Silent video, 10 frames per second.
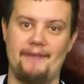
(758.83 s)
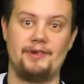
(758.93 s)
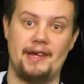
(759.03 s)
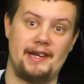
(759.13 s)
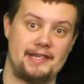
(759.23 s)

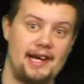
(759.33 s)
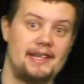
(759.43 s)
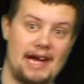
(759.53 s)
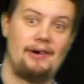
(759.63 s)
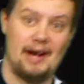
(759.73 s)
after they
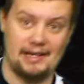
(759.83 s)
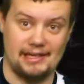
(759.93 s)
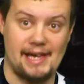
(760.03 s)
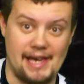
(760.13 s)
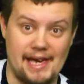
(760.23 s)
discuss how
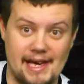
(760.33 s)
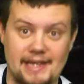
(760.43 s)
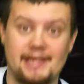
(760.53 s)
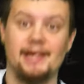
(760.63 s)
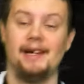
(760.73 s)
ugly he
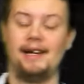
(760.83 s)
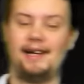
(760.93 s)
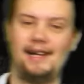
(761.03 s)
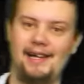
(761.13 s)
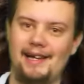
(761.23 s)
is.
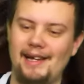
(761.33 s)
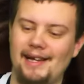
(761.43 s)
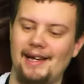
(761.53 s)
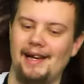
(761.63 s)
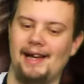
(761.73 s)

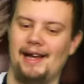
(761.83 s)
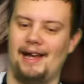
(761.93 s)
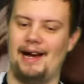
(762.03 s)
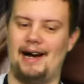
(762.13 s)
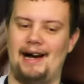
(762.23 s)

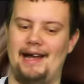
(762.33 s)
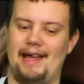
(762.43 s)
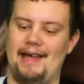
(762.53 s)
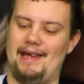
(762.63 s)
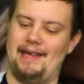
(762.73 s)
I
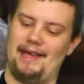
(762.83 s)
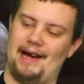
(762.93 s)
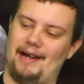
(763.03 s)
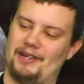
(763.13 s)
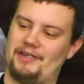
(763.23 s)

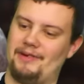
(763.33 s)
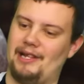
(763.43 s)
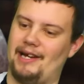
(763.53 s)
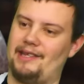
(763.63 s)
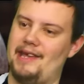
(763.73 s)
also
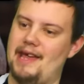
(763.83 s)
really like